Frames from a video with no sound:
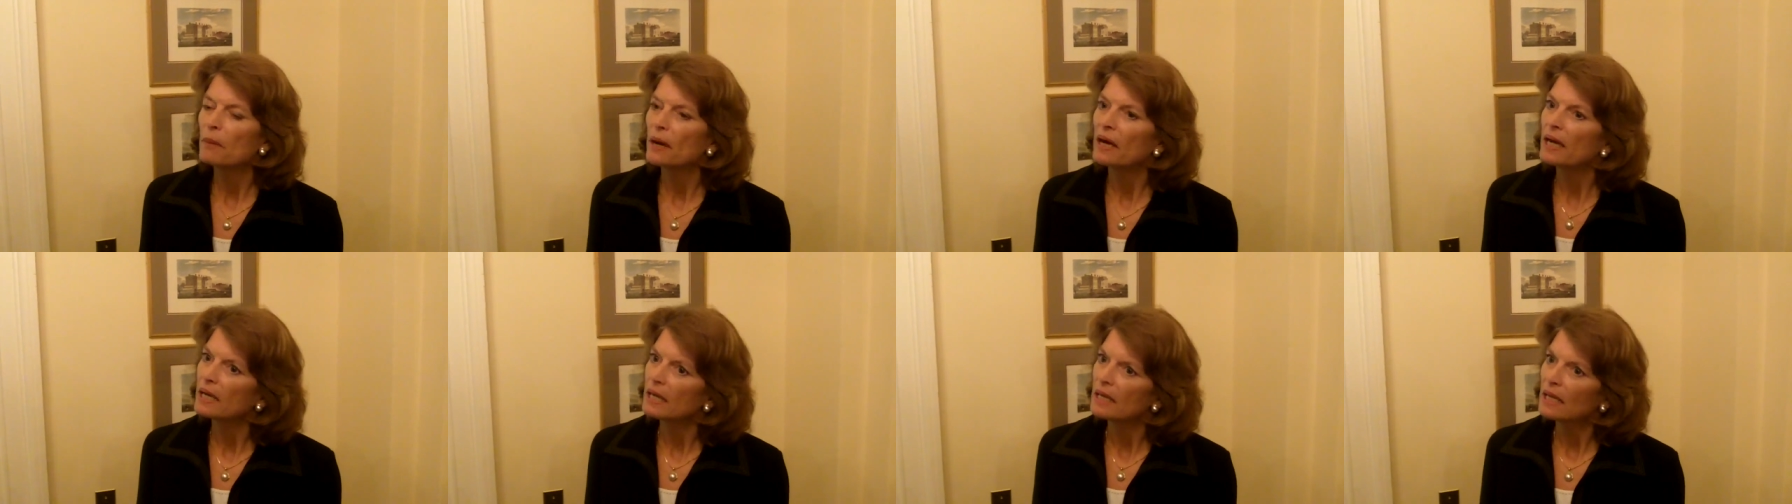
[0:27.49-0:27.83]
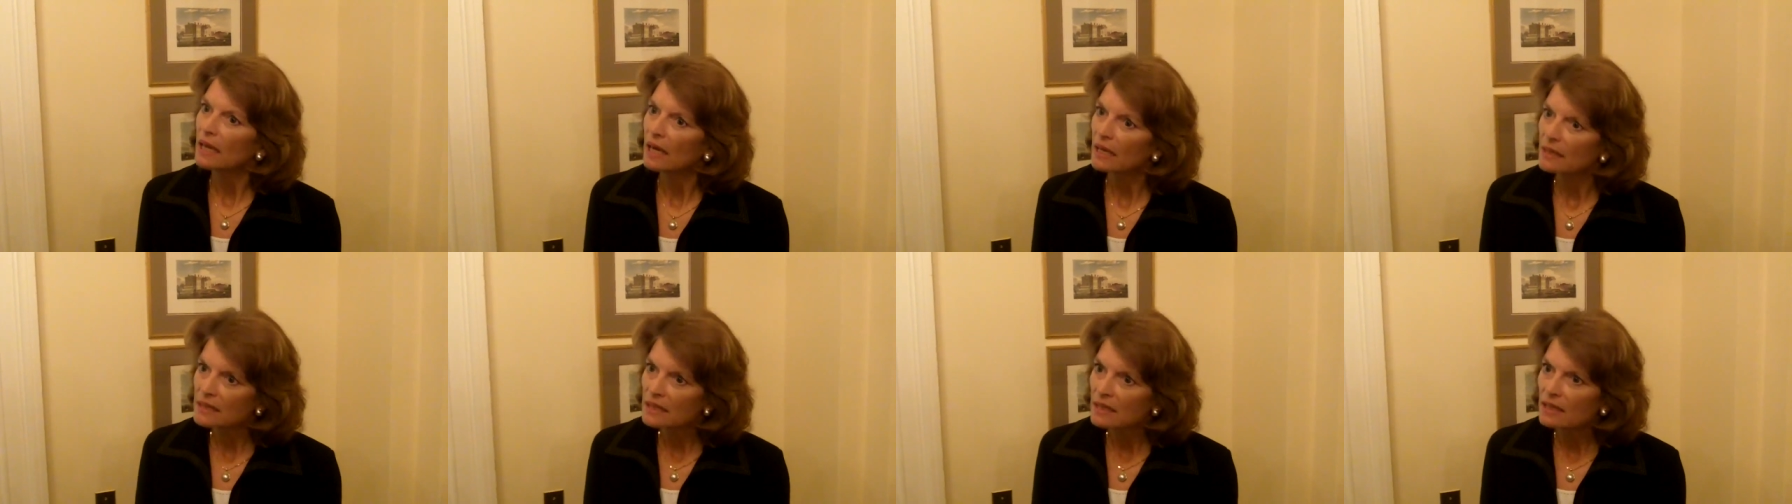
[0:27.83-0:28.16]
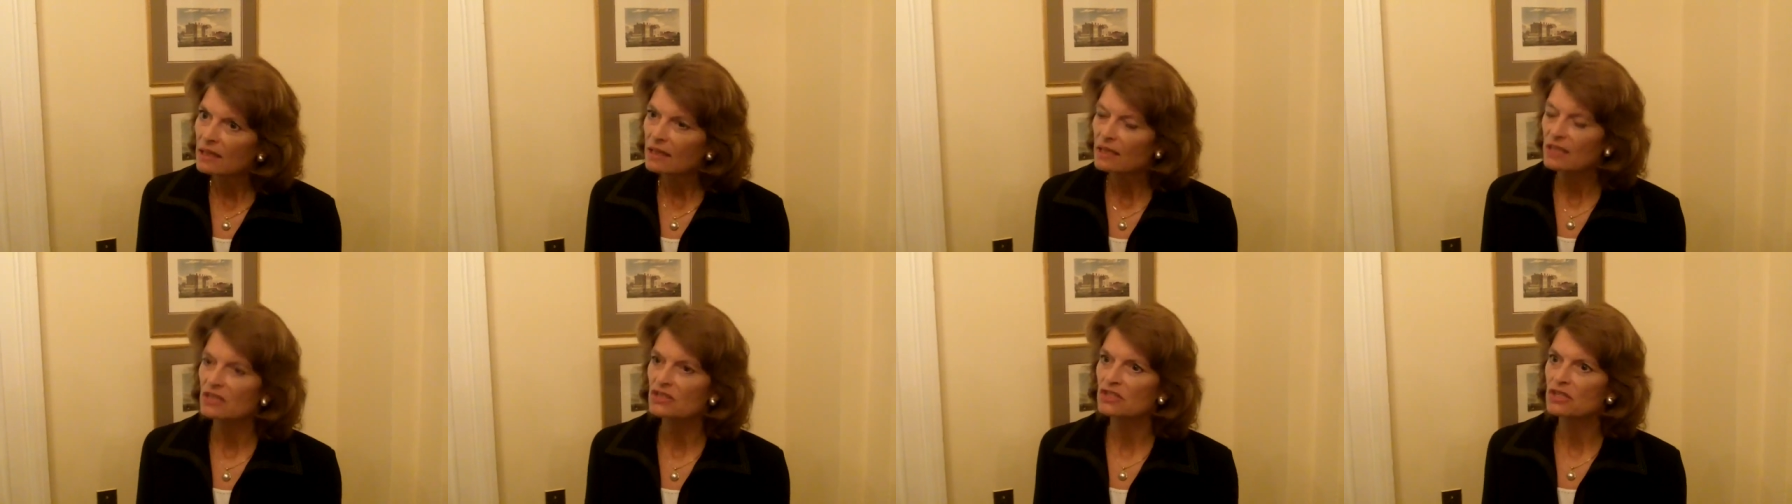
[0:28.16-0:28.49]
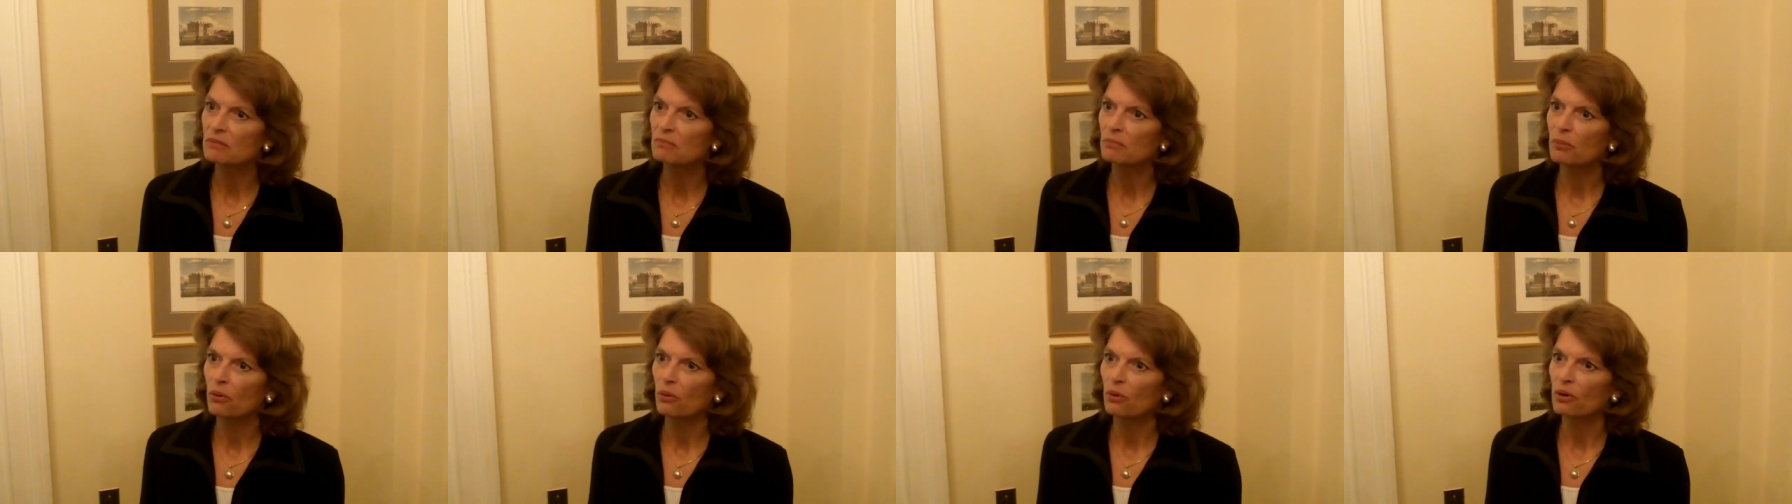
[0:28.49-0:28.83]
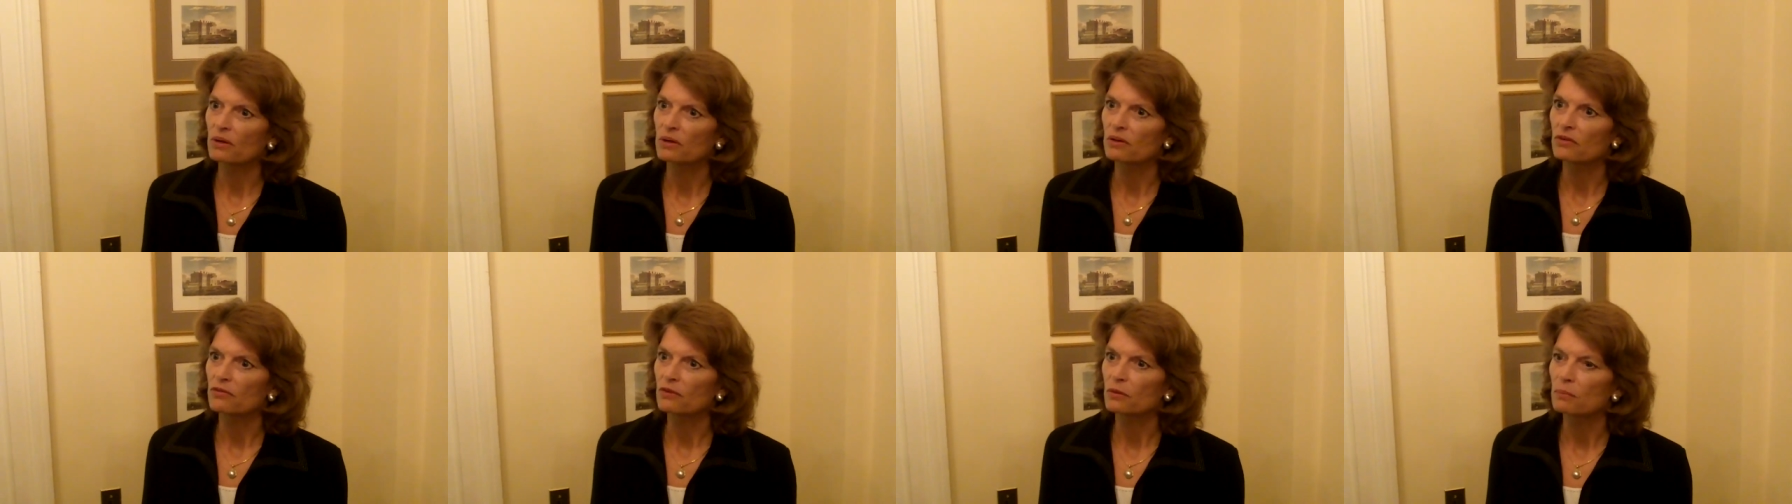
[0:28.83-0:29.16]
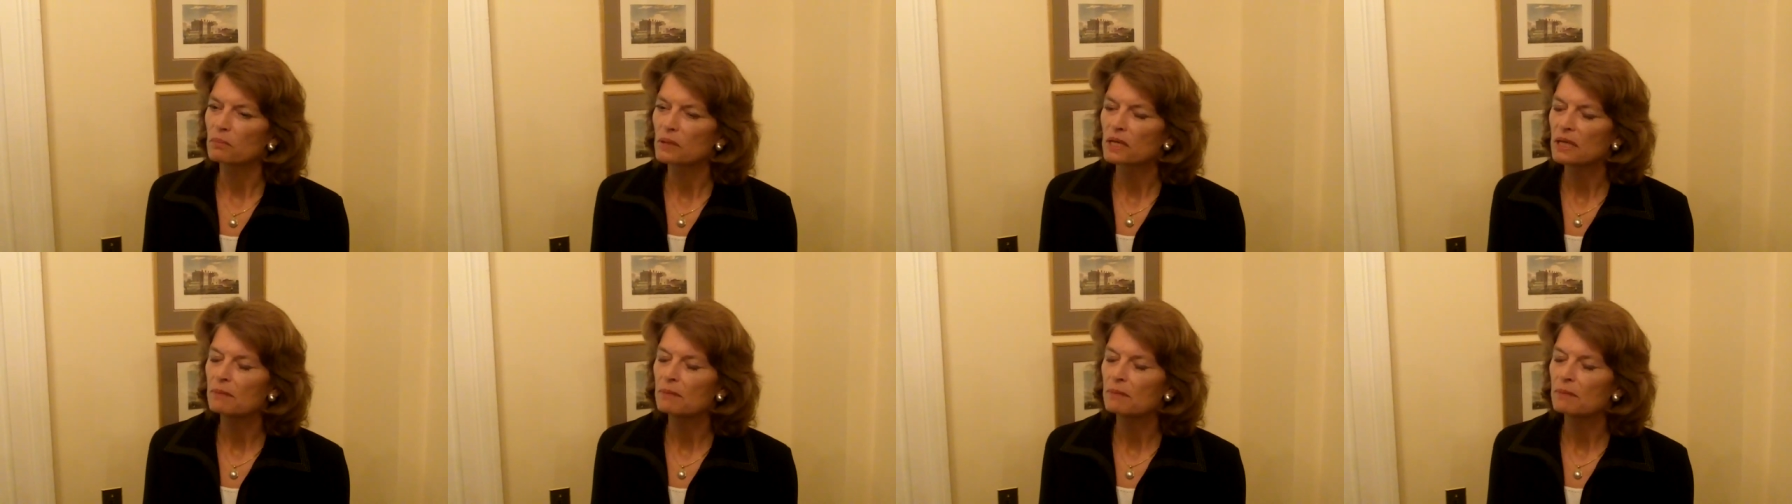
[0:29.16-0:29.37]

But I think it is important for